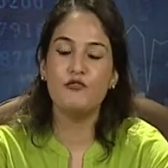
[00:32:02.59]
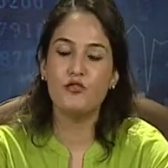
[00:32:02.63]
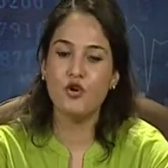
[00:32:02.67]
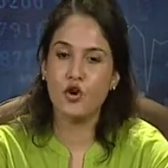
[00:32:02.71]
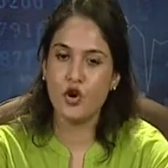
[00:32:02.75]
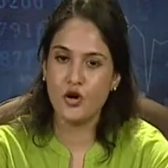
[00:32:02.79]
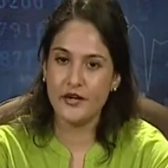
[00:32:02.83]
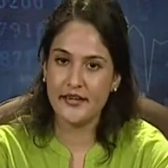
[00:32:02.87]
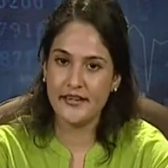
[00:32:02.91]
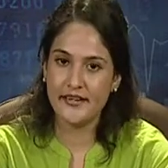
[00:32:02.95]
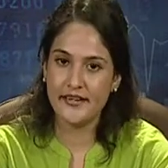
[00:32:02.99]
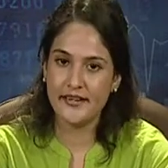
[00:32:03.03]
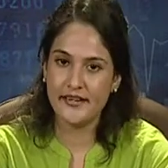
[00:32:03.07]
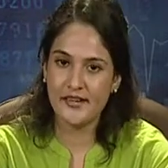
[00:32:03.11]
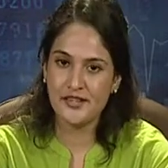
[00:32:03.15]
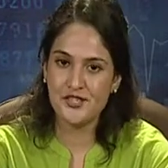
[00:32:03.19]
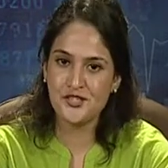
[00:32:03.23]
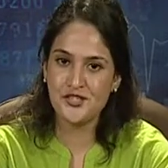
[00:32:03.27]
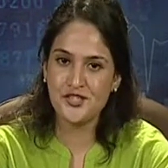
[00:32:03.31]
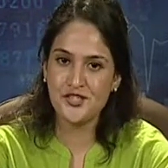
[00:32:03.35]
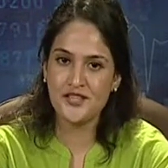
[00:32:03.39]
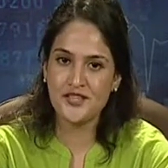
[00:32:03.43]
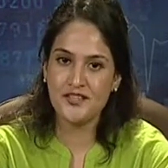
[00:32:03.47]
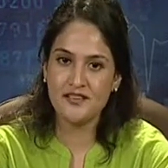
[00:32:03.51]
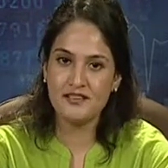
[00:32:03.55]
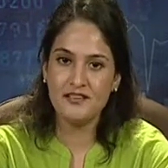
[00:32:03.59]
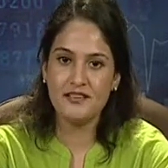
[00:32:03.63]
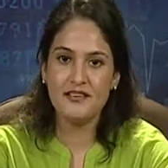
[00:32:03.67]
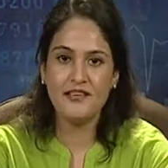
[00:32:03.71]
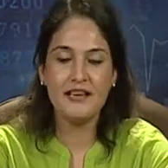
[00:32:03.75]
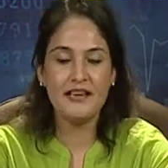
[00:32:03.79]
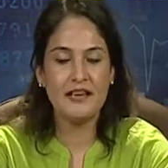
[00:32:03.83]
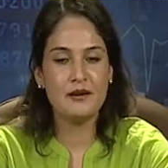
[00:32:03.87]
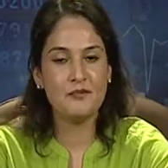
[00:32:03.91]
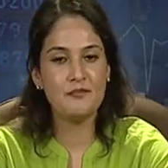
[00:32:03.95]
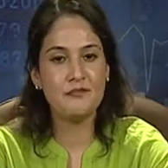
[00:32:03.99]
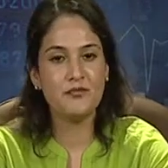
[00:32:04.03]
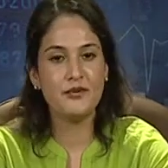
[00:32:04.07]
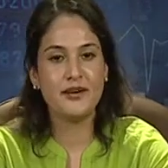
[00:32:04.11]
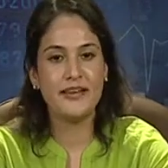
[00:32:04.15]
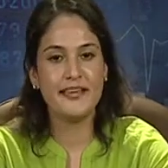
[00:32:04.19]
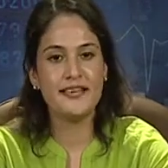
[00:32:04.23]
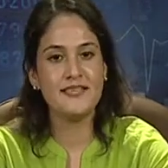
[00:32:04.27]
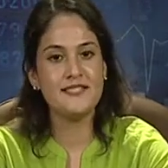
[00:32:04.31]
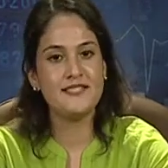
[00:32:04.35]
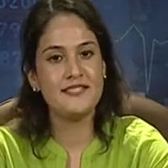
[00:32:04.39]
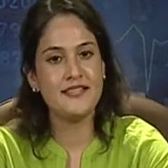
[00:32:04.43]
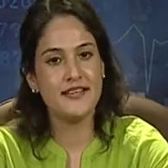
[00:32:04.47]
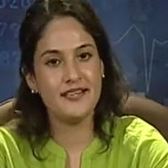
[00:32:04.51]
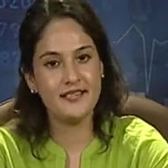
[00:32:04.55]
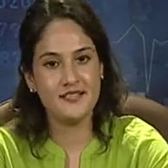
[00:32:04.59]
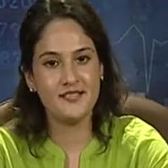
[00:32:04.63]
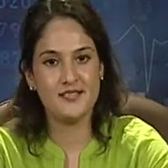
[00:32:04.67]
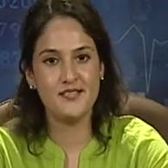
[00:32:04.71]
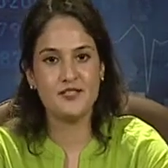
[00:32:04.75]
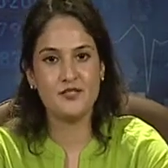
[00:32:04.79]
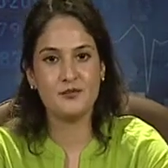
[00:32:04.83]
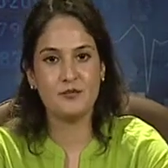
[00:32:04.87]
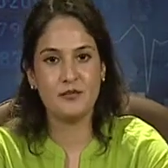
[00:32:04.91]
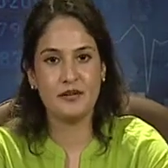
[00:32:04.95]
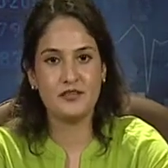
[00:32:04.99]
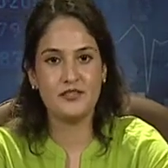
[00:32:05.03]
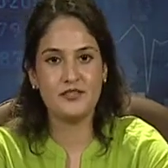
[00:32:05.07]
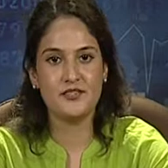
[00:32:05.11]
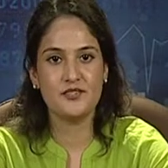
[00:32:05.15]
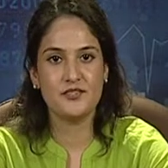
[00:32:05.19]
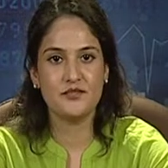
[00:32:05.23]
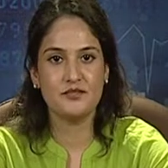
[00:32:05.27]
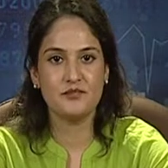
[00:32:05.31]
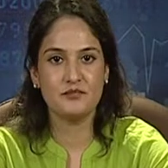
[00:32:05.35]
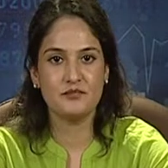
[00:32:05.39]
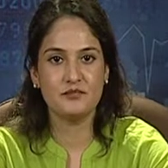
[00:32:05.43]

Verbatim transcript: coordination and price adjustment.